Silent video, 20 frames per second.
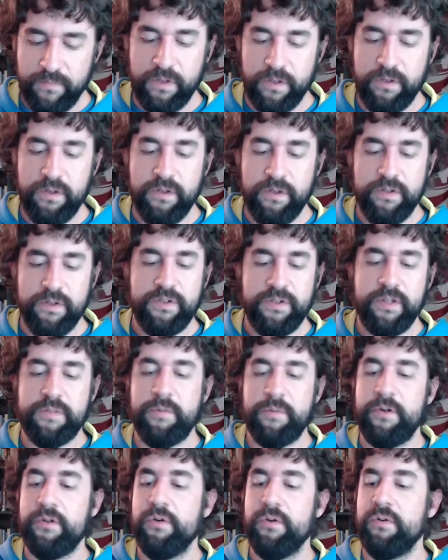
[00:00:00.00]
So that's pretty
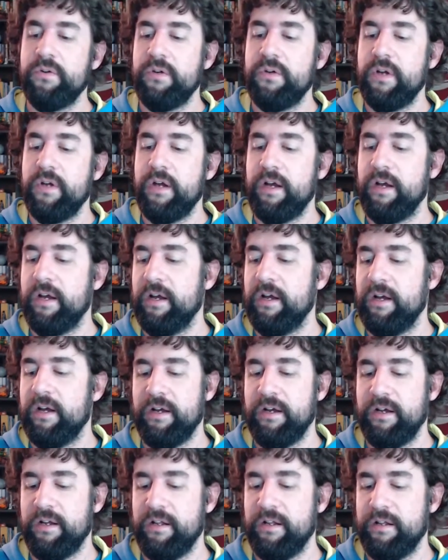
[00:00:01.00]
cool.
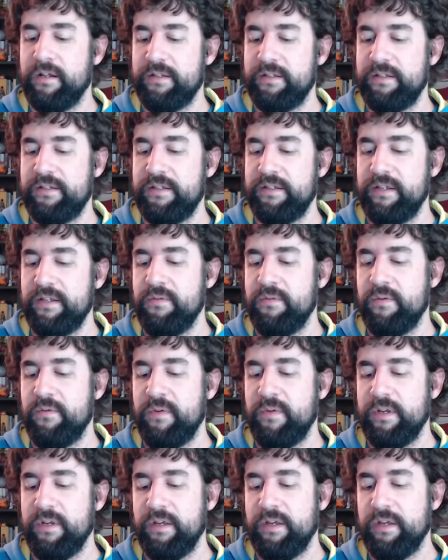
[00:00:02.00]
Let's see what we
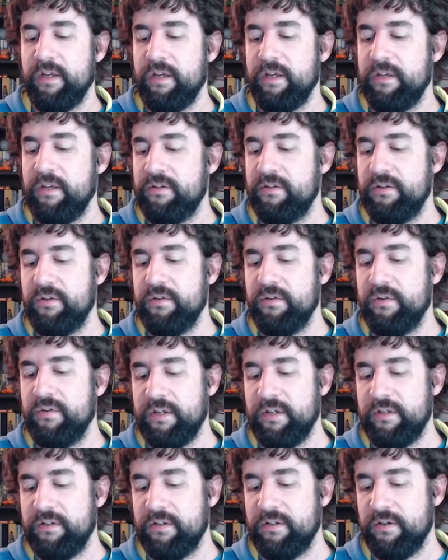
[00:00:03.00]
can get into
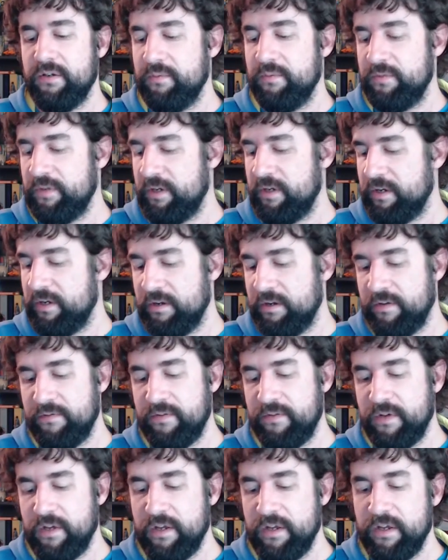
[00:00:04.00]
in terms of...
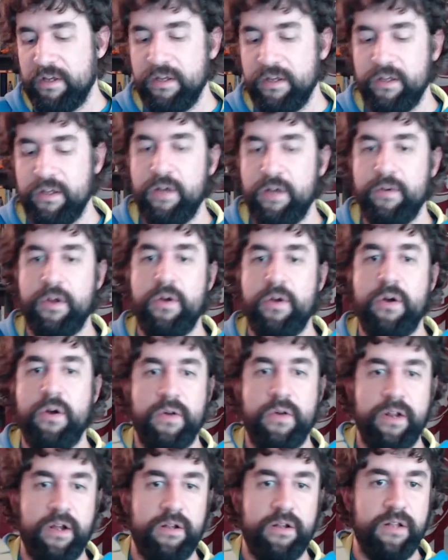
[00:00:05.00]
There we go. Oh, it
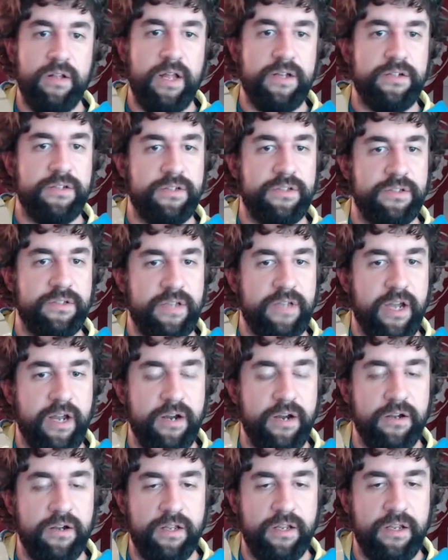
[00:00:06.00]
unlatches
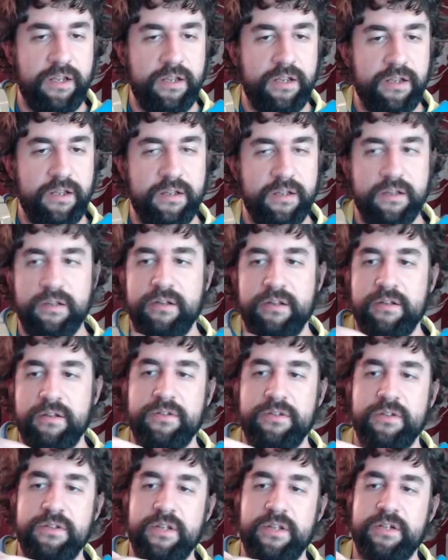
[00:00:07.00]
entirely. So
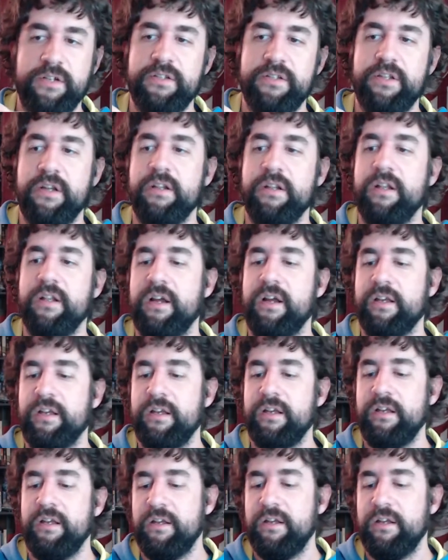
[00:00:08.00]
it's not just unlocking.